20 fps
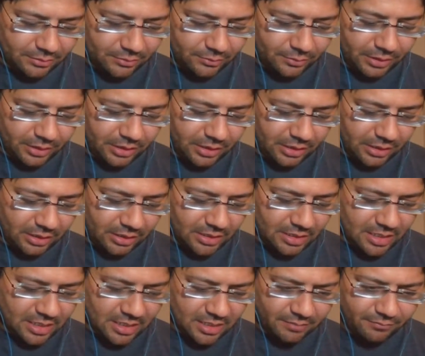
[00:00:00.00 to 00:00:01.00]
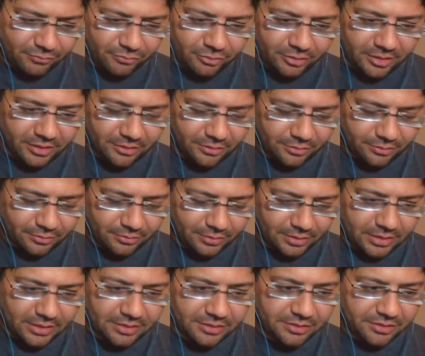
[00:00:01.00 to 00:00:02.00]
Okay, I'm trying to
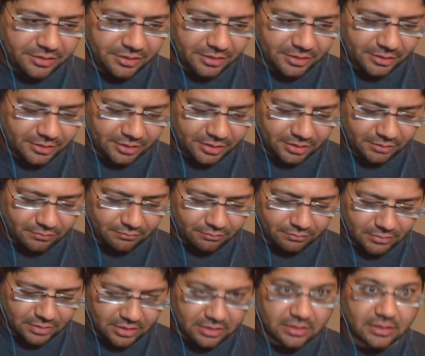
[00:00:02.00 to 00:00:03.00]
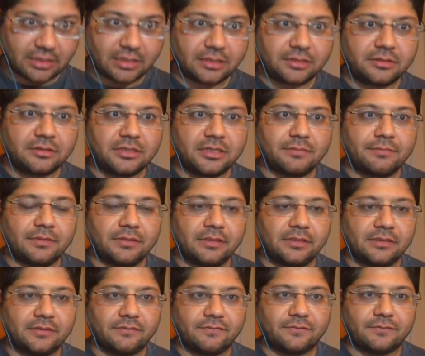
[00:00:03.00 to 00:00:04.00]
adjust my
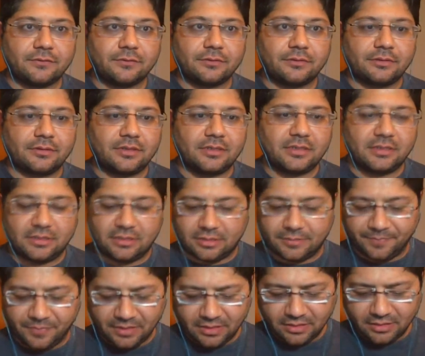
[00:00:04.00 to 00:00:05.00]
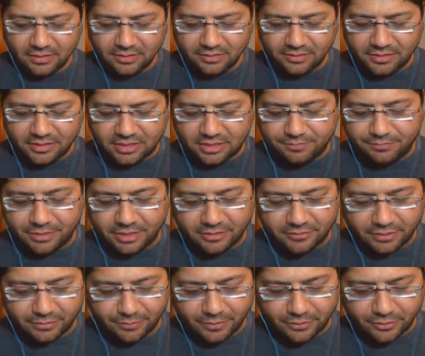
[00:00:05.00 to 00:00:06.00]
tablet for, uh, just bear
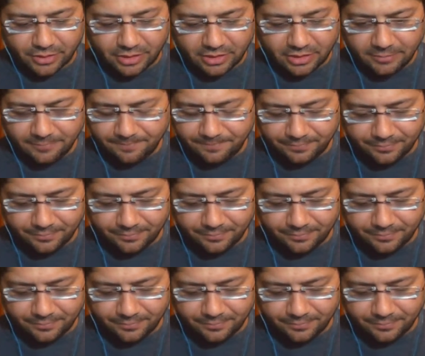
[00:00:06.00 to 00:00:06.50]
with me, okay?